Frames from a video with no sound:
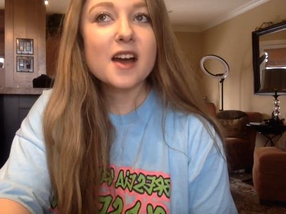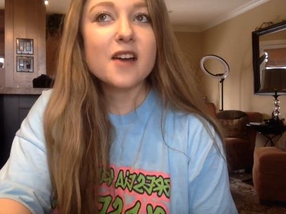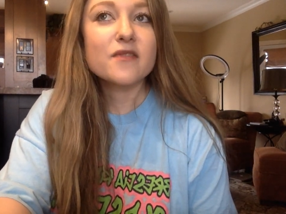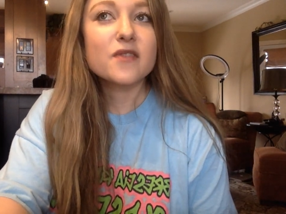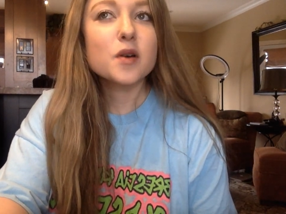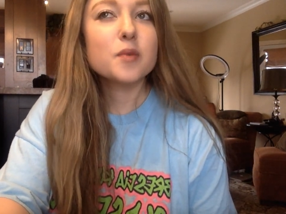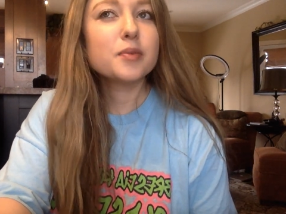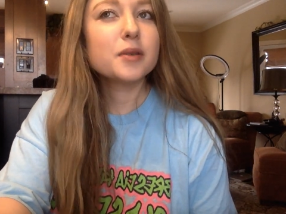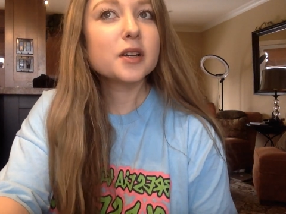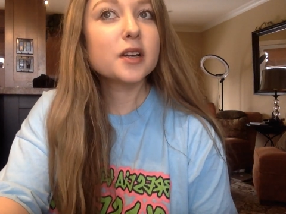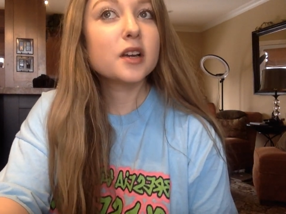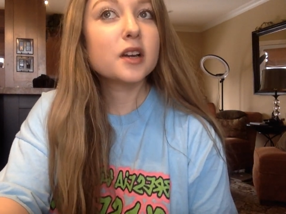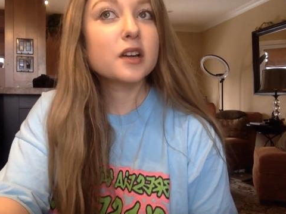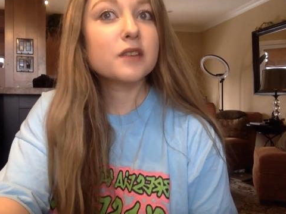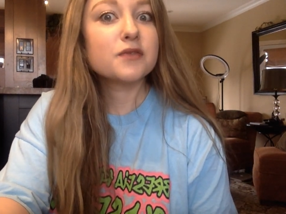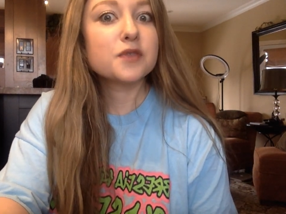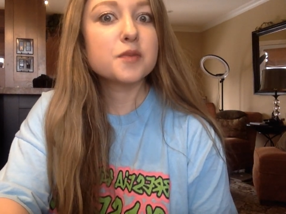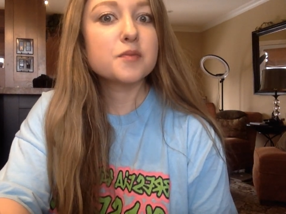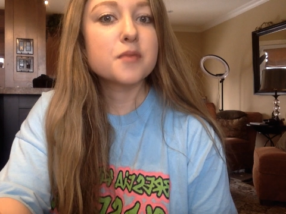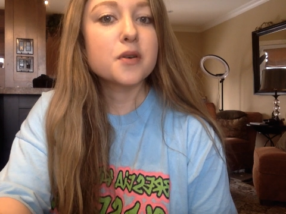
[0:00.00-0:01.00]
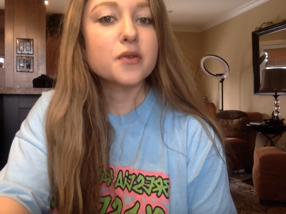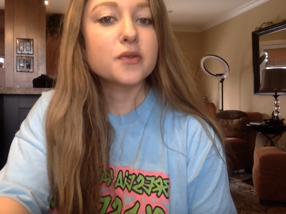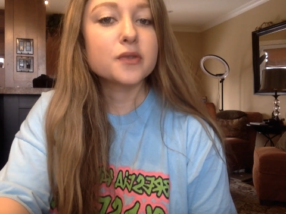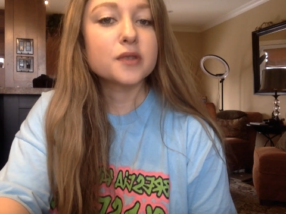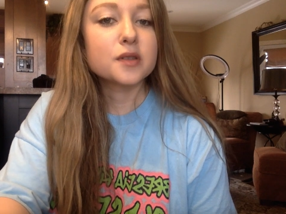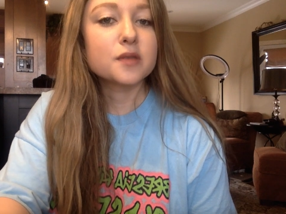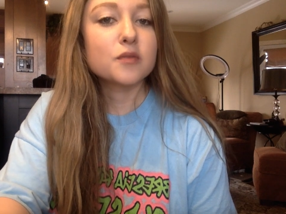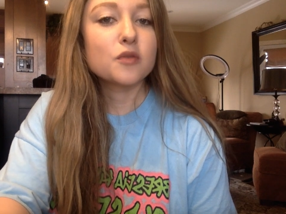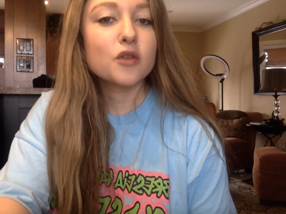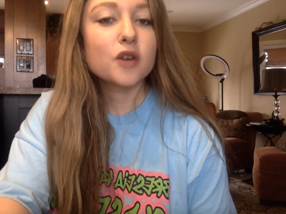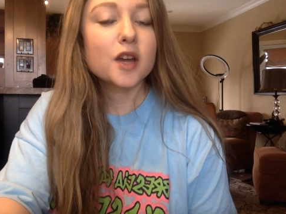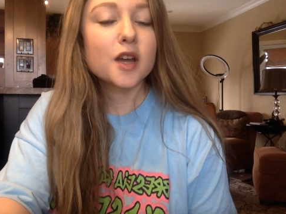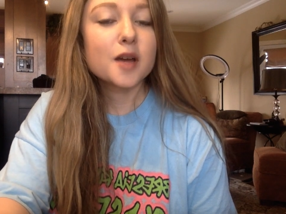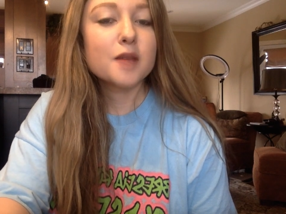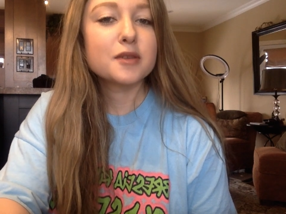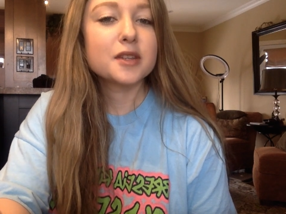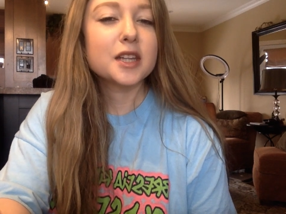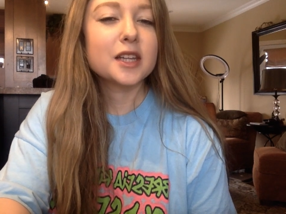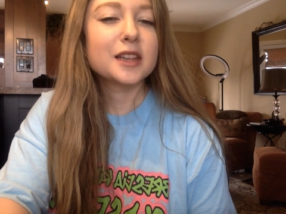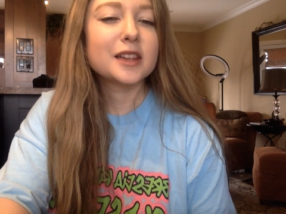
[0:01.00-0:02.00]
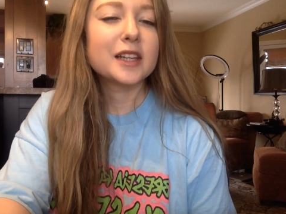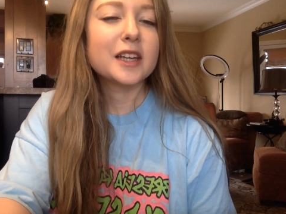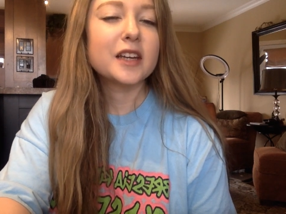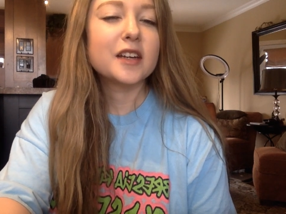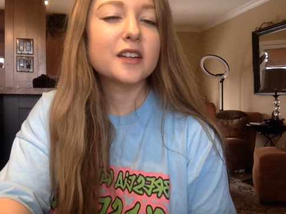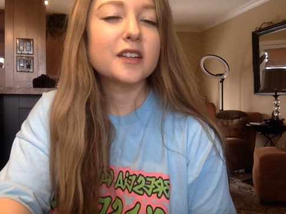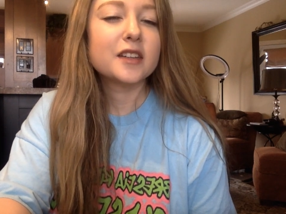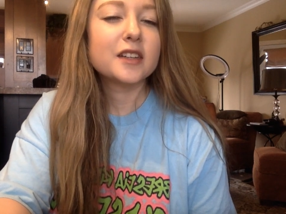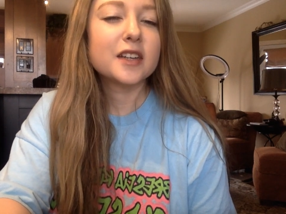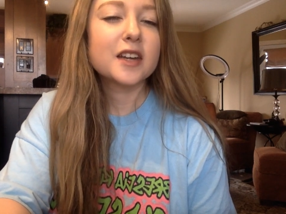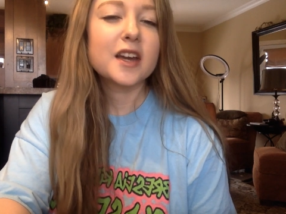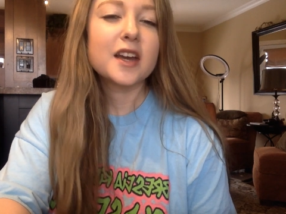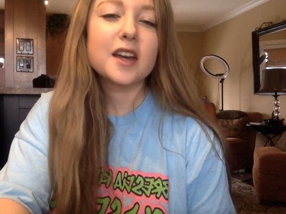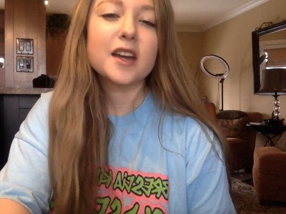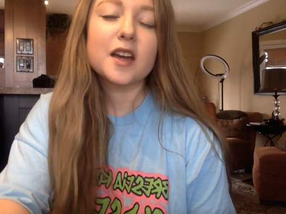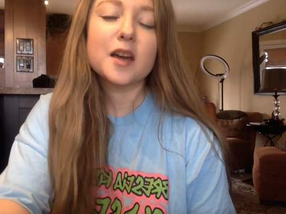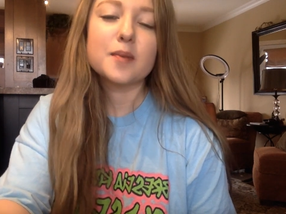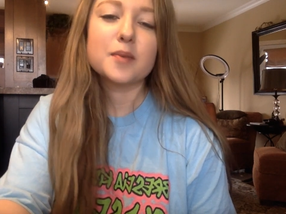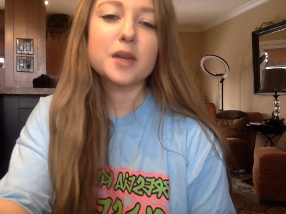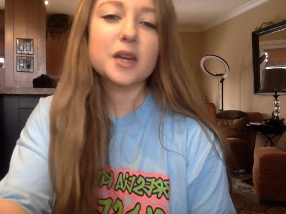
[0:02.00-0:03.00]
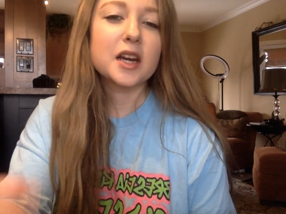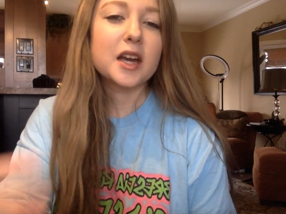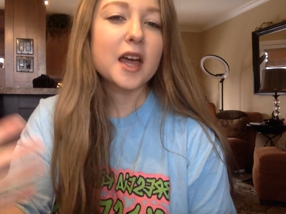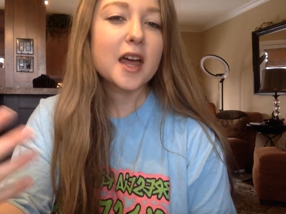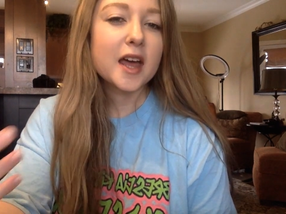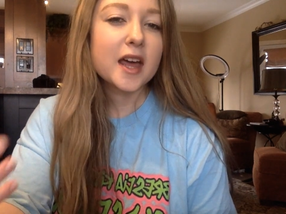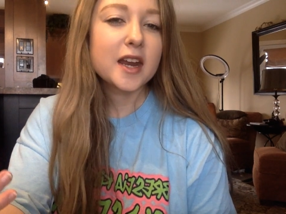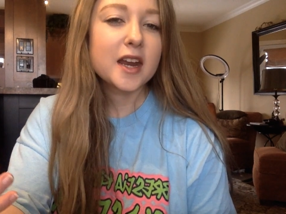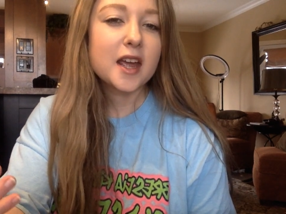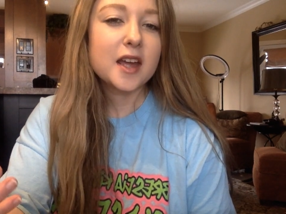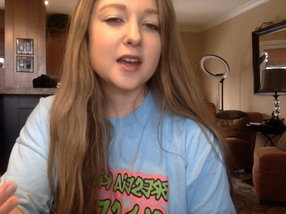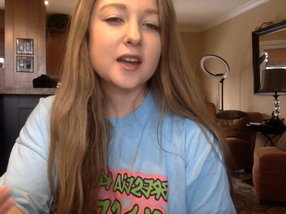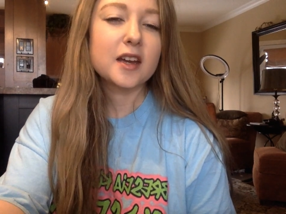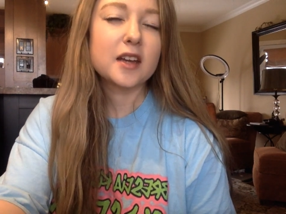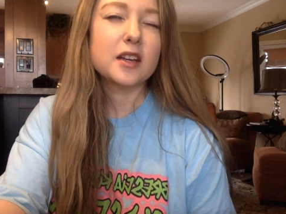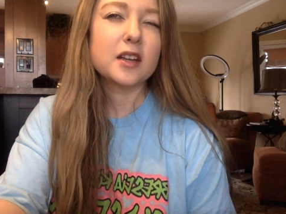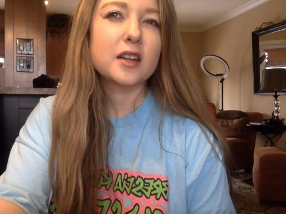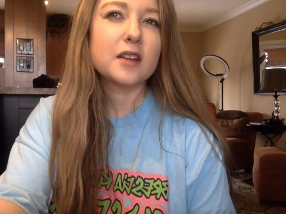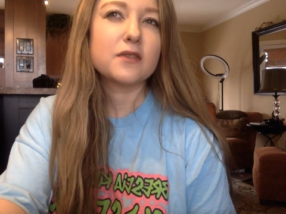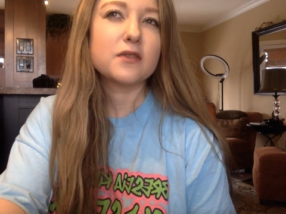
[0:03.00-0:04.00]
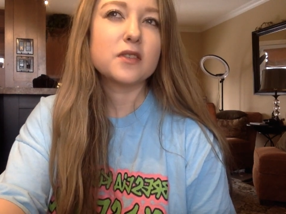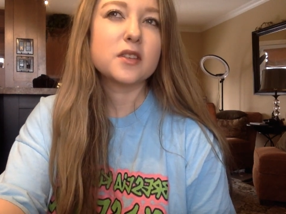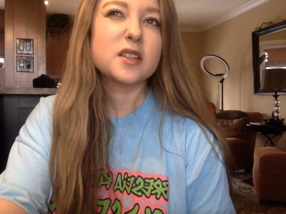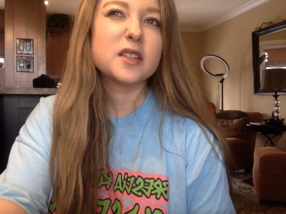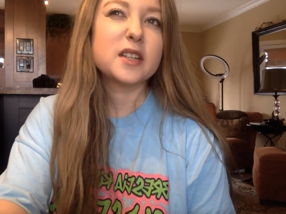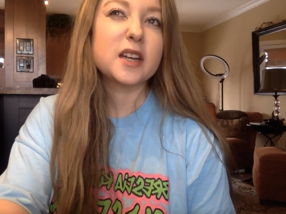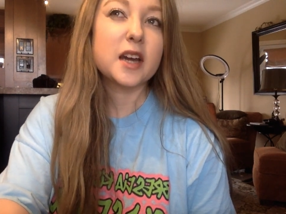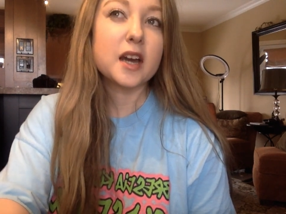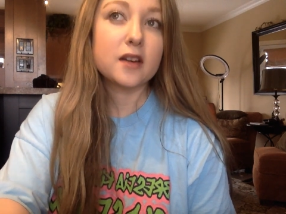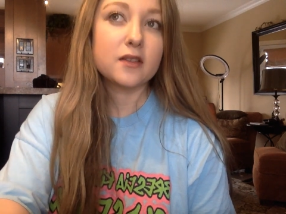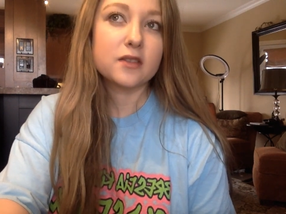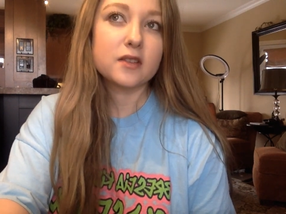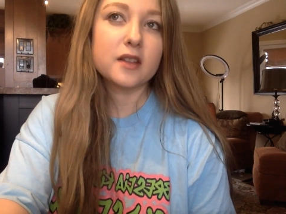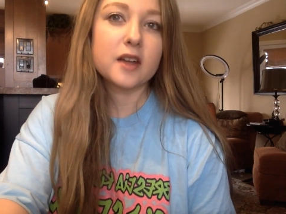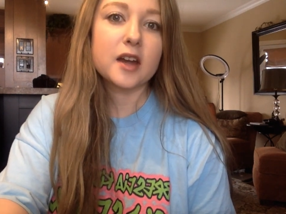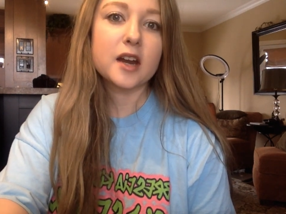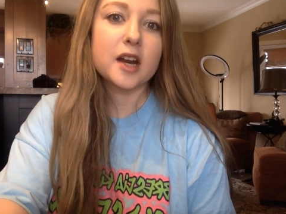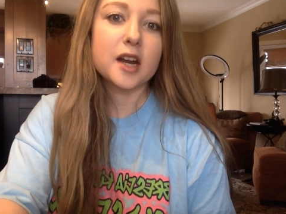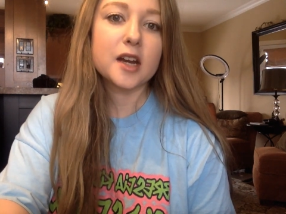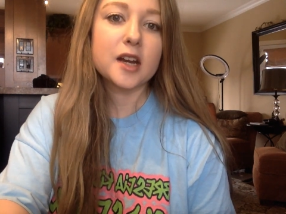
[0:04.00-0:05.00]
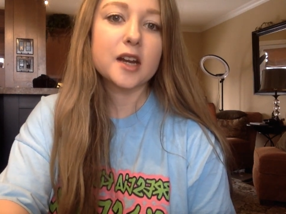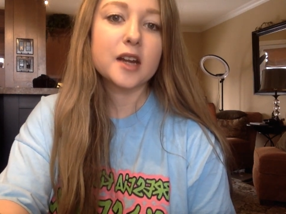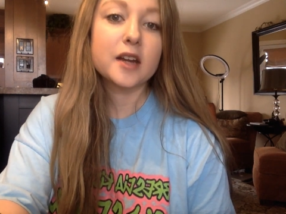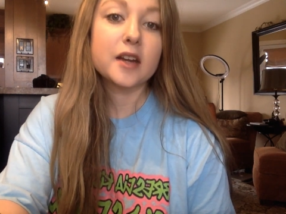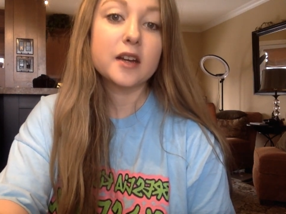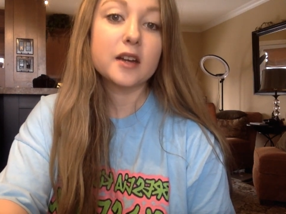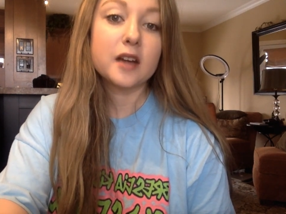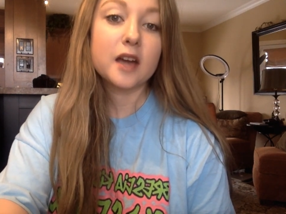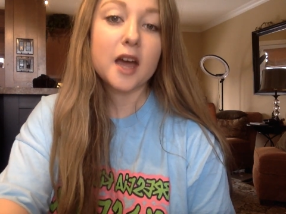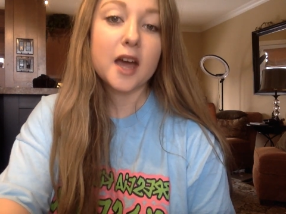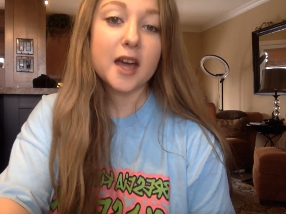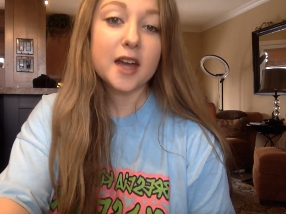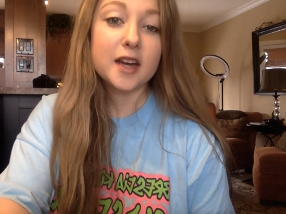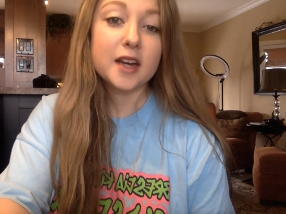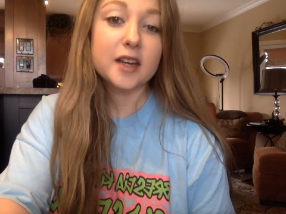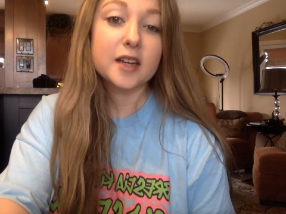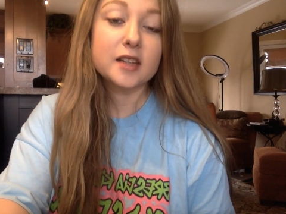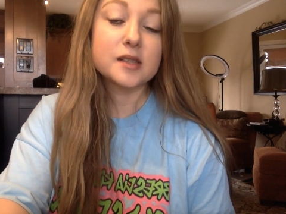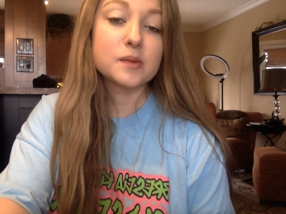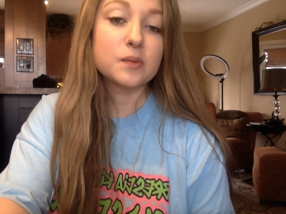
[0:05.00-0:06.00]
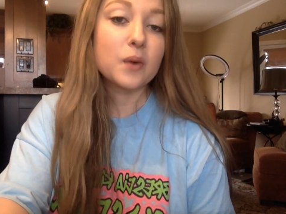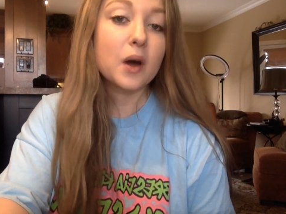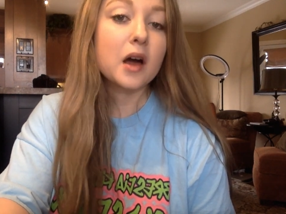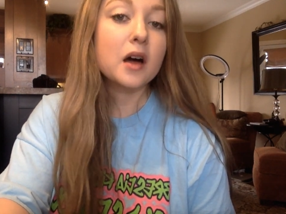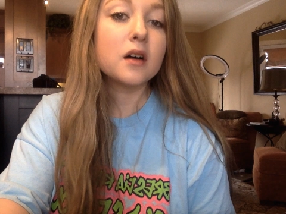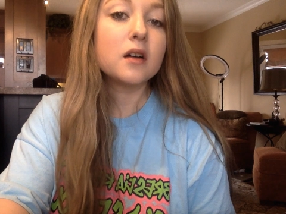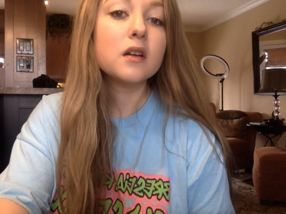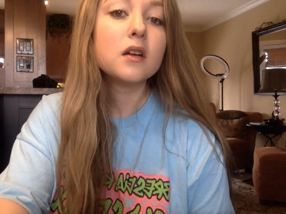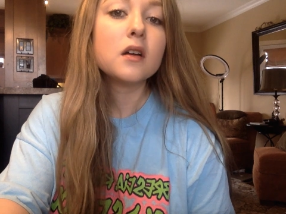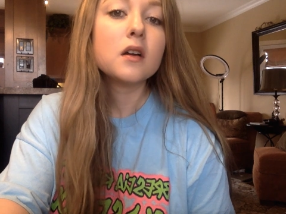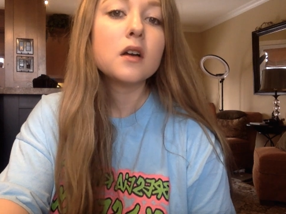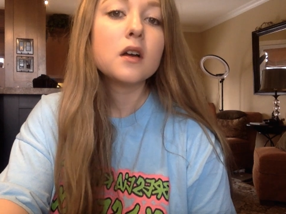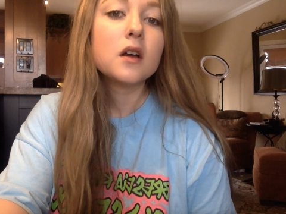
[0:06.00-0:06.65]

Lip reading: I felt pretty good for most of the morning, but then later in the day, I kept getting a headache, and then for the day after that, I had a headache as well.